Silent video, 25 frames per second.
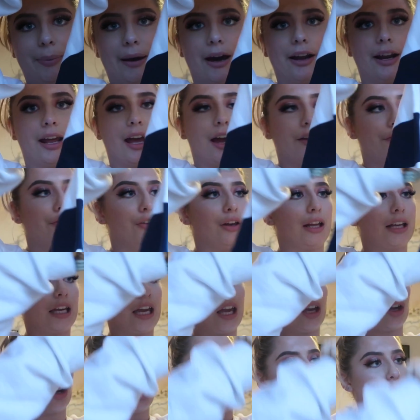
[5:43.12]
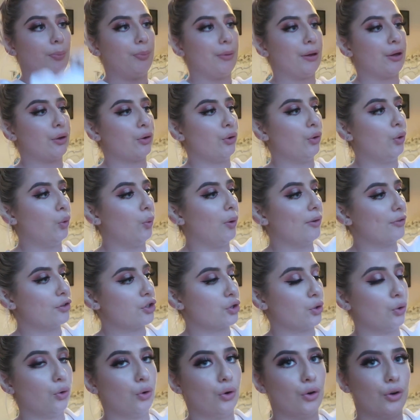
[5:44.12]
about it. I feel like it could be cool with
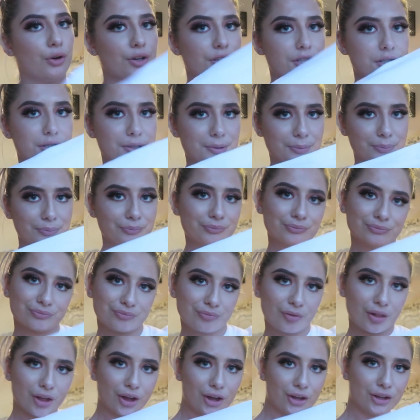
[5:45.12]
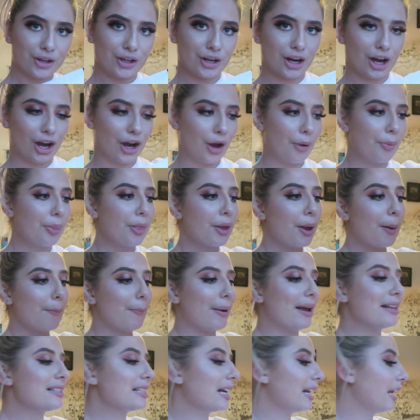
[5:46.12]
shorts. You know,
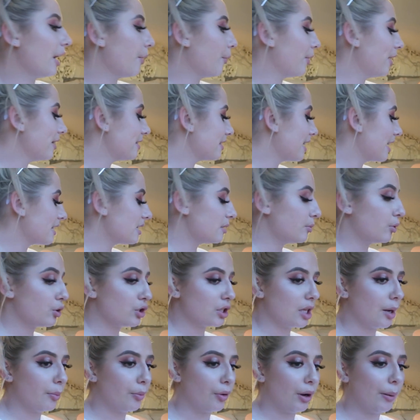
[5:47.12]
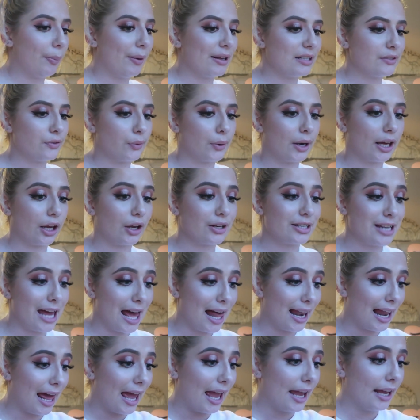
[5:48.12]
basically I wanted to get some more summery bits when I go to
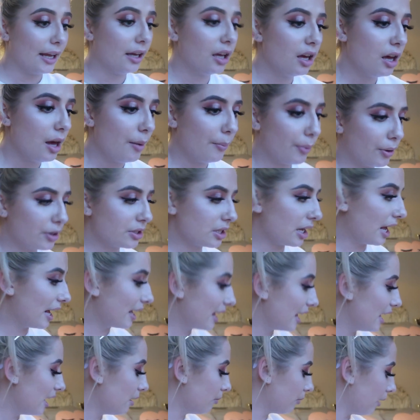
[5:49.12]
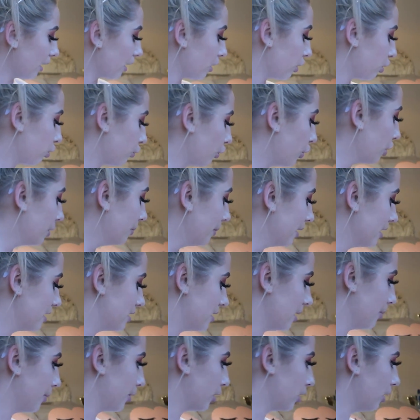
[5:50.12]
LA, because I keep like throwing my
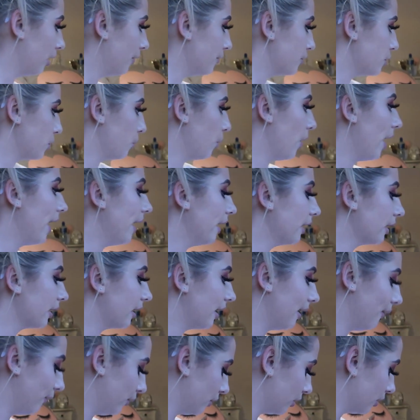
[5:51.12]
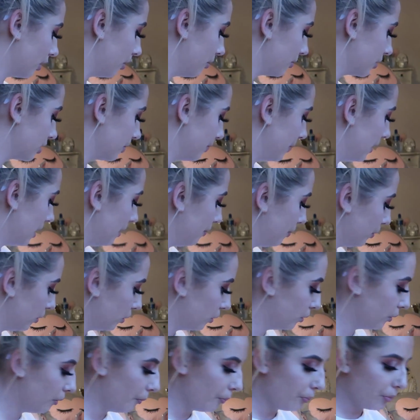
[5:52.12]
summer clothes away and giving them to
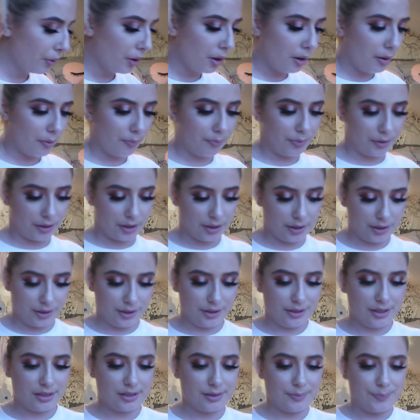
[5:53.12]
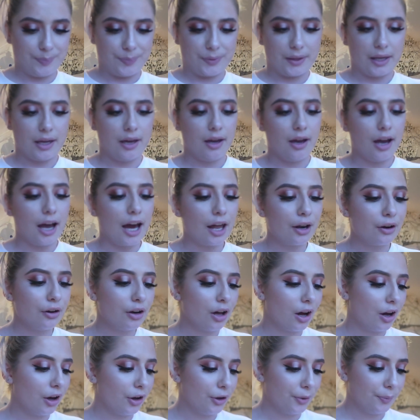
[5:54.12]
people, because I don't
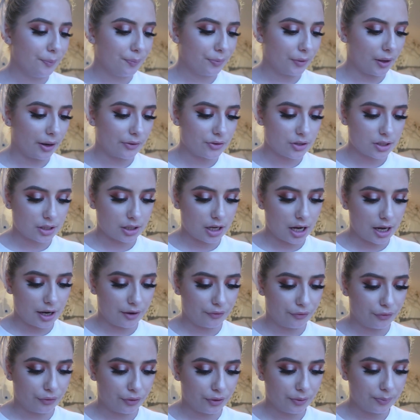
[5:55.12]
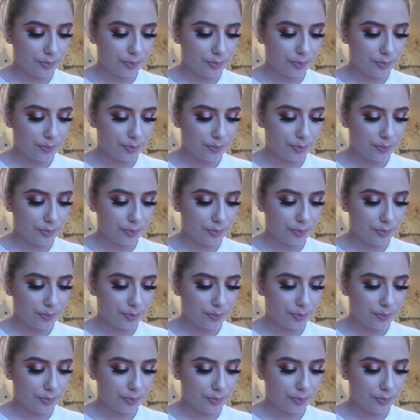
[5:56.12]
know, I've just kind of,